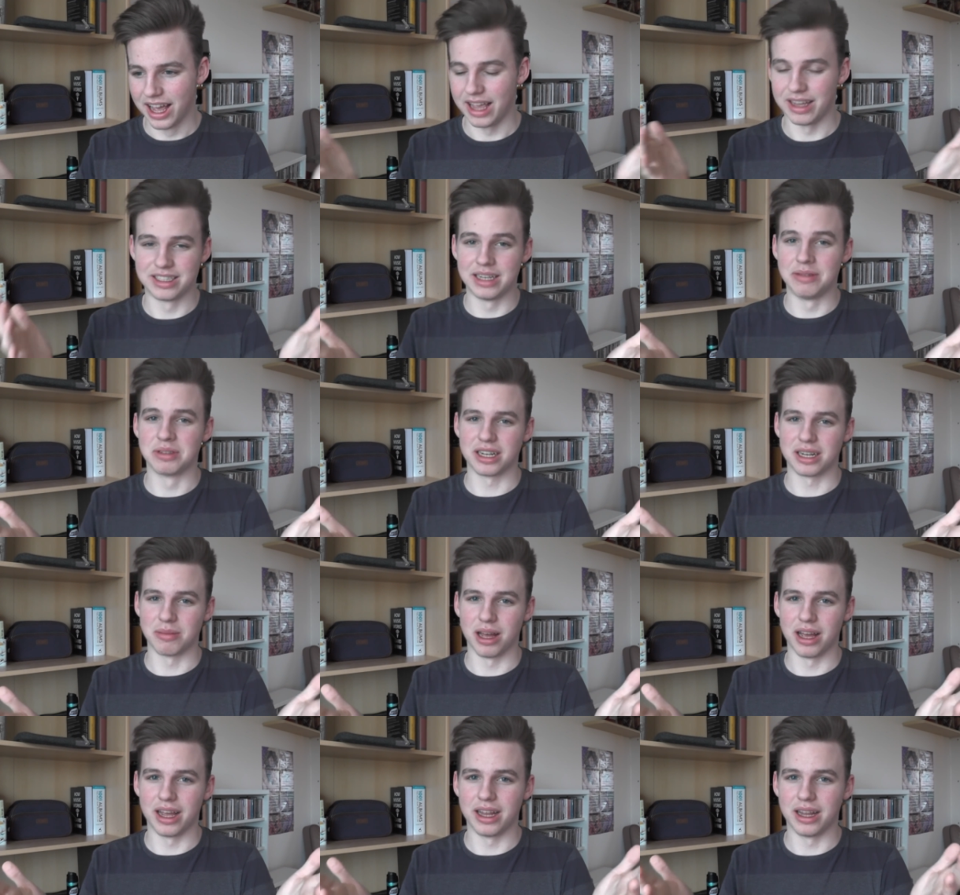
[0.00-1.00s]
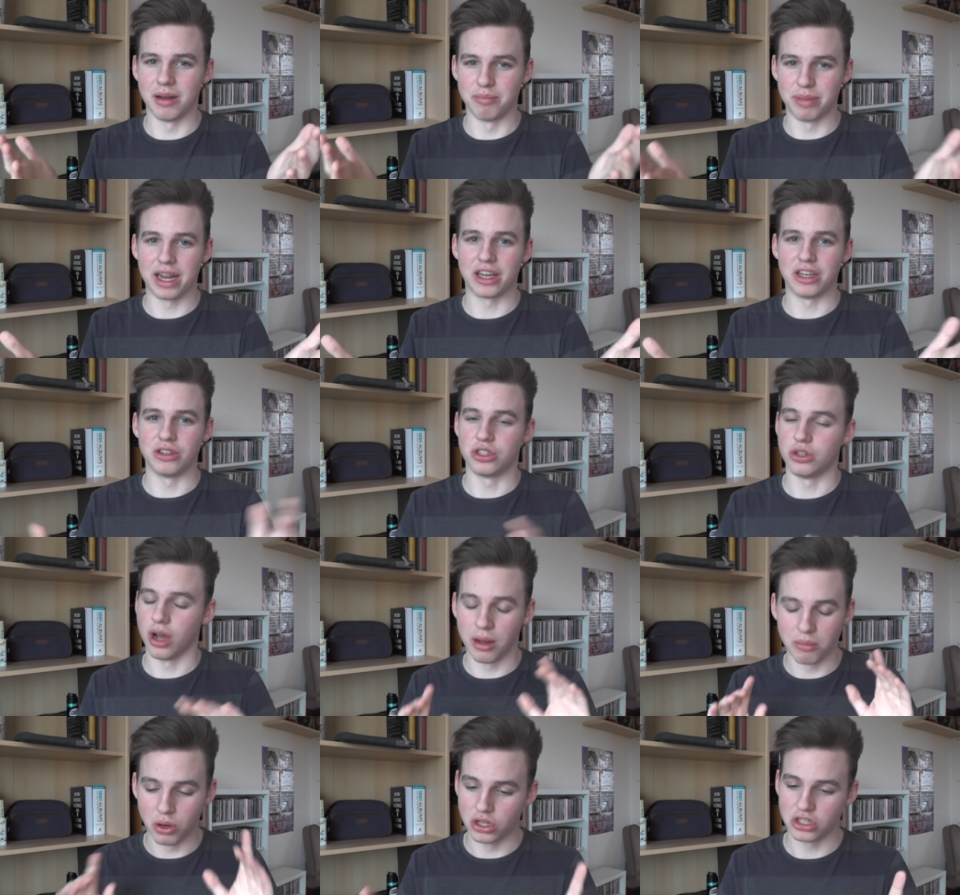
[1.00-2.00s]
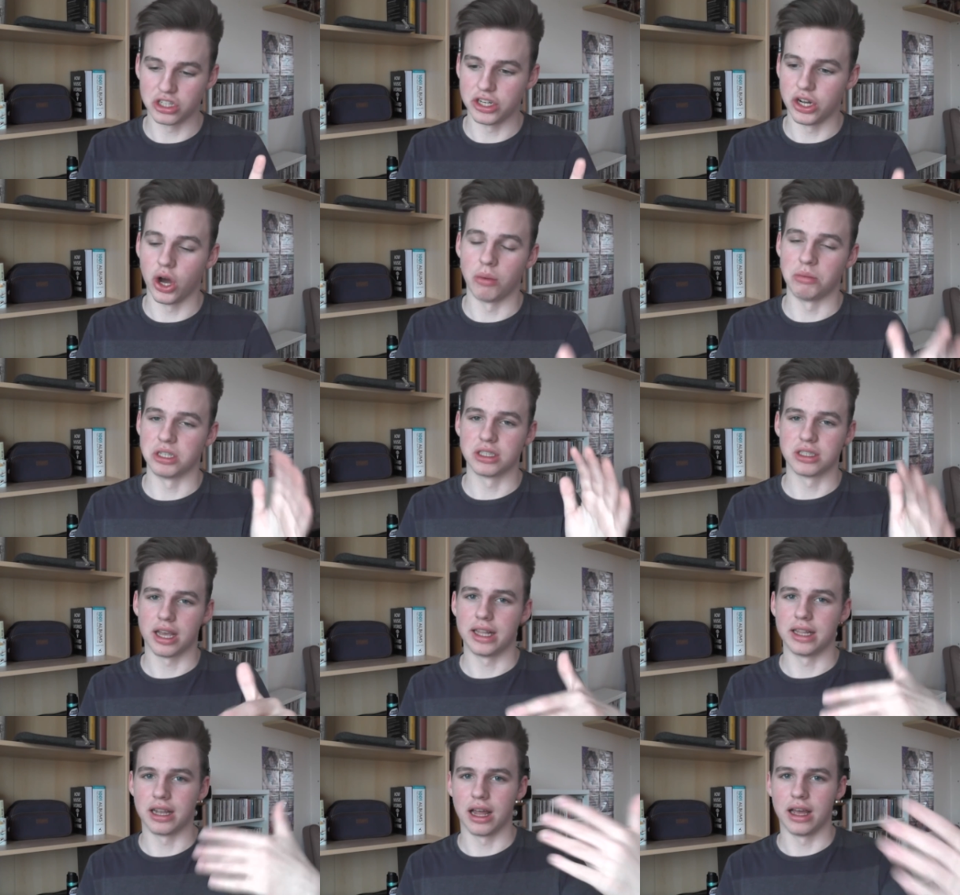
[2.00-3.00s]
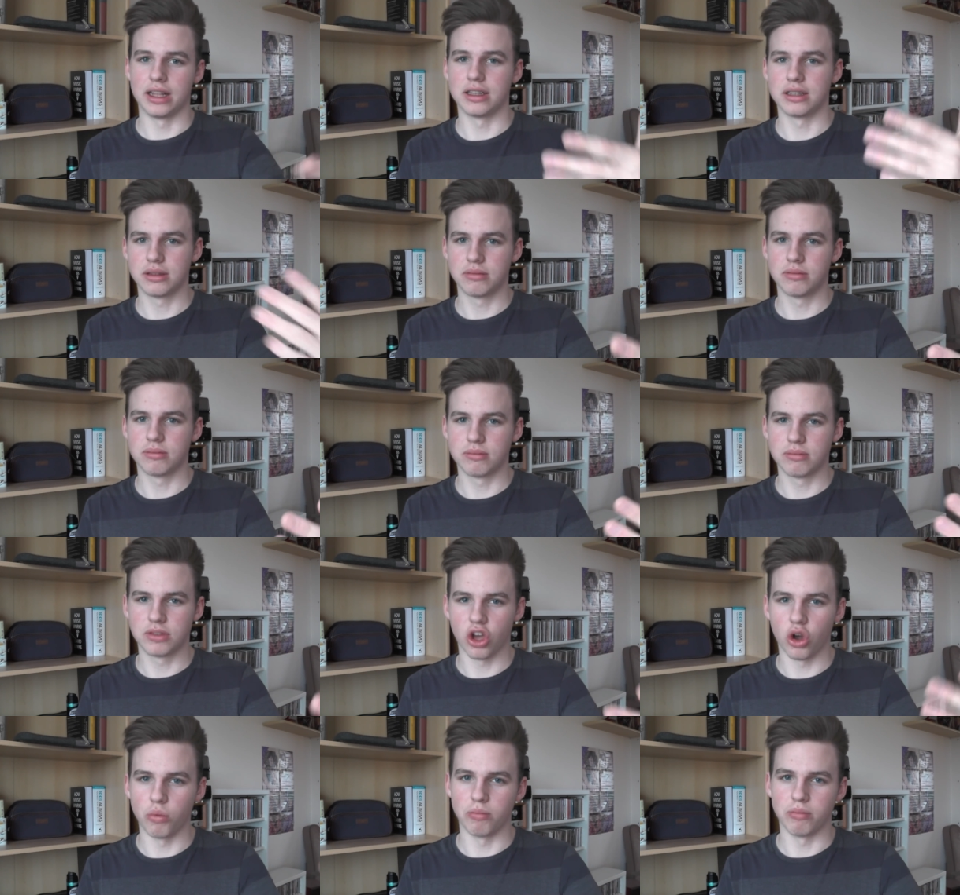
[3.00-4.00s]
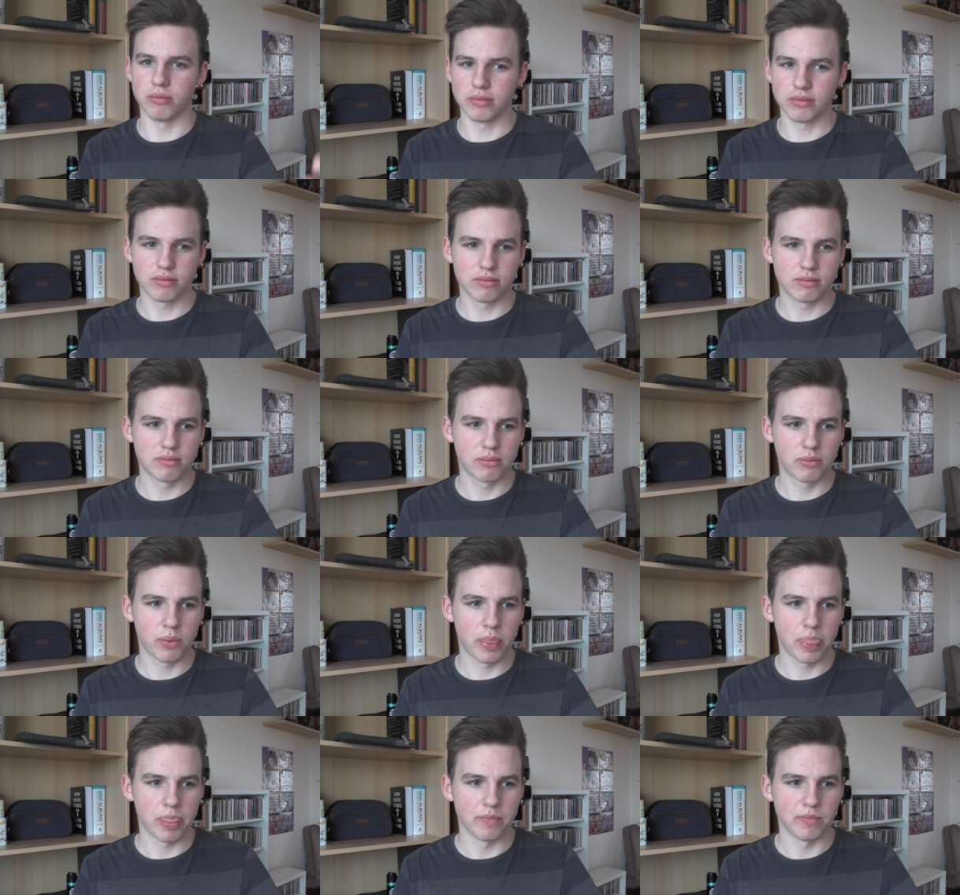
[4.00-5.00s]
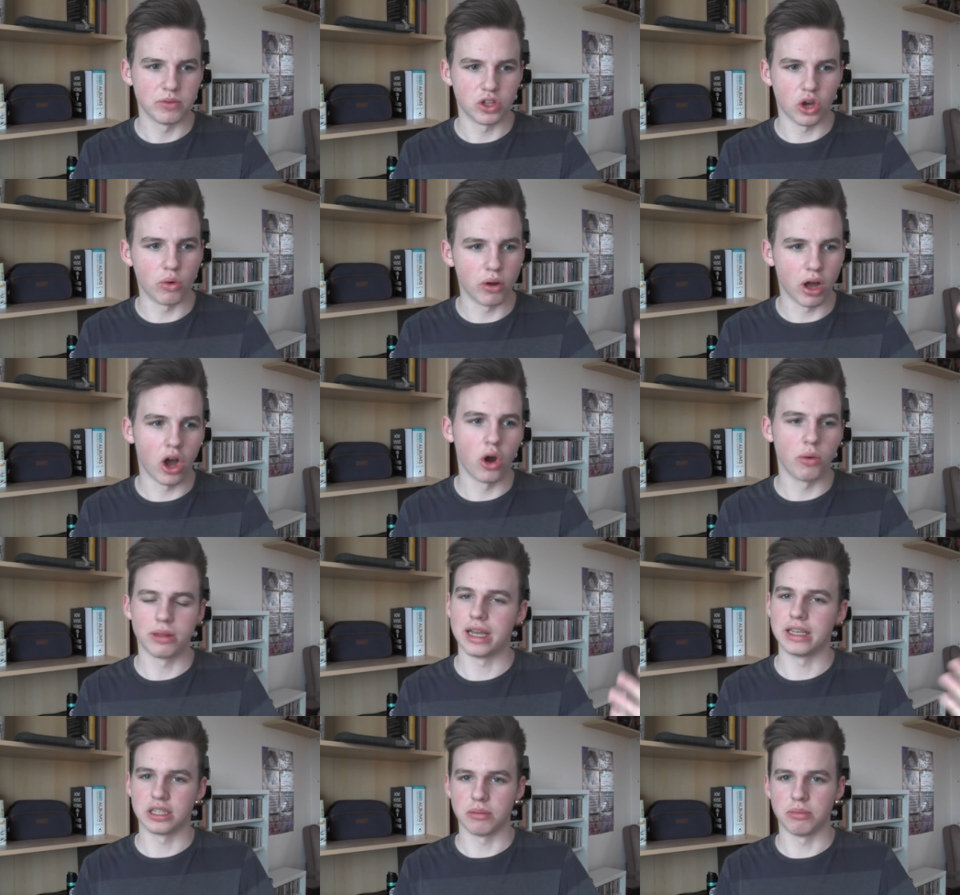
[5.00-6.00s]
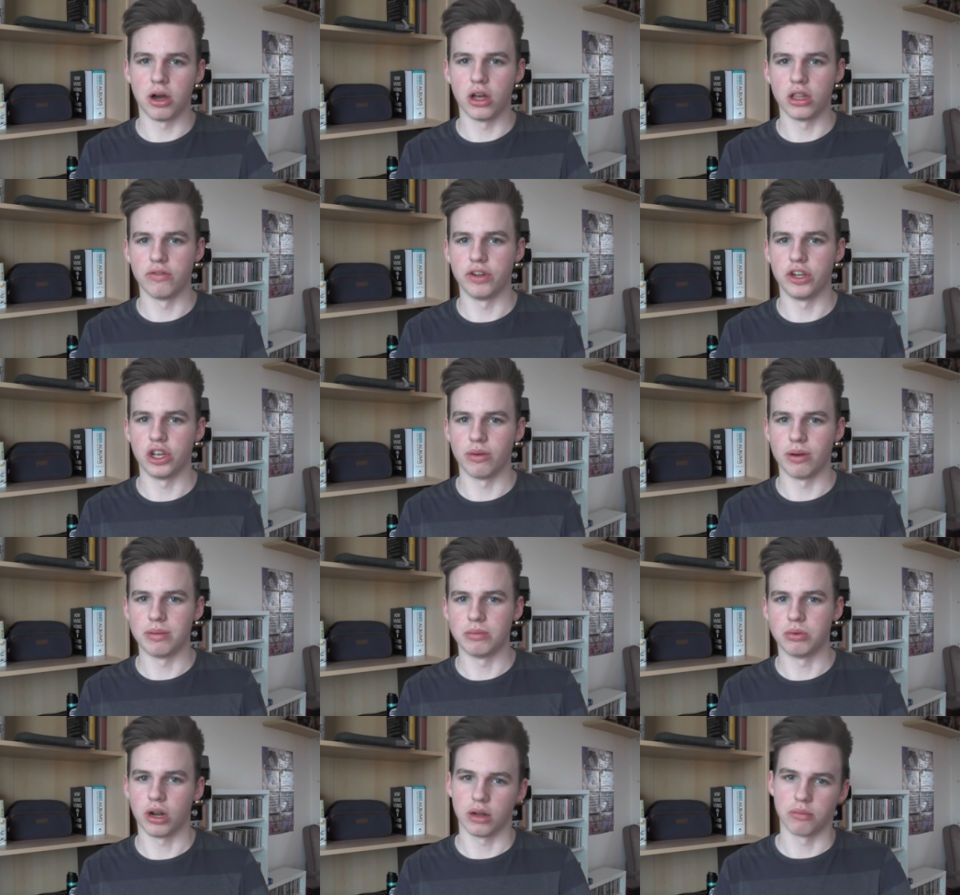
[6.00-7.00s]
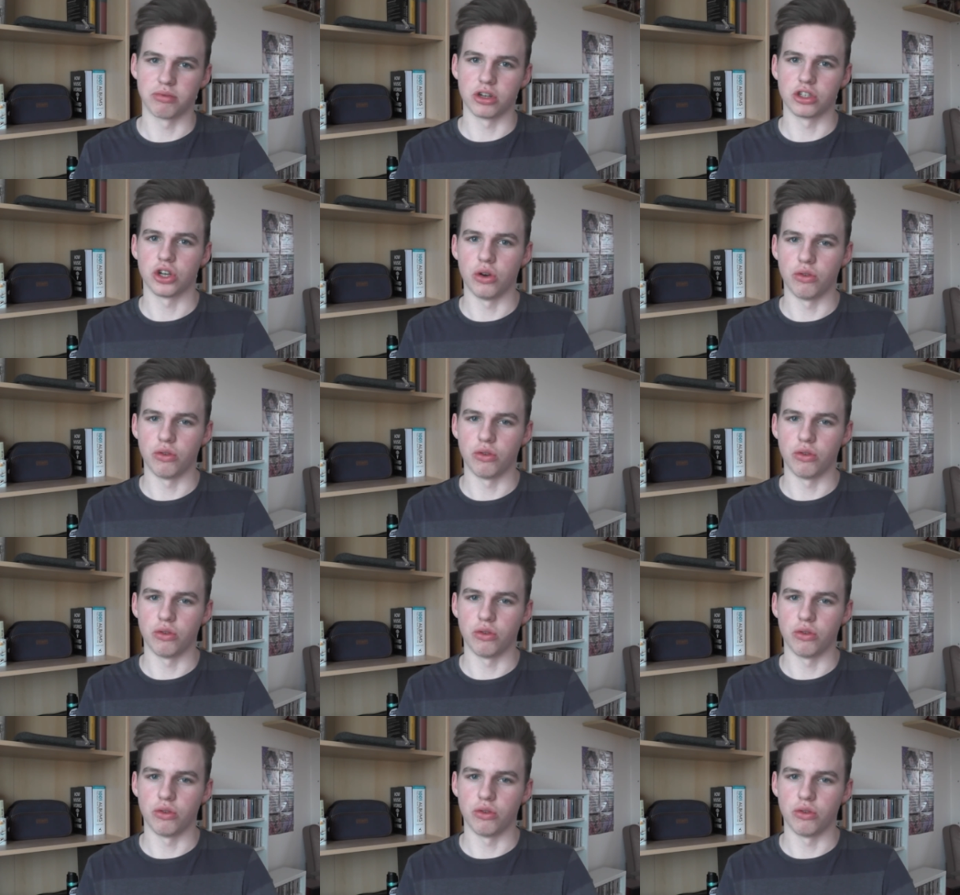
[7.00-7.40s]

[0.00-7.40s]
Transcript: it seems like I'm begging you to do it. I'm honestly not. I'm just saying that, like, don't. I hope that isn't a part of the video where people kind of brush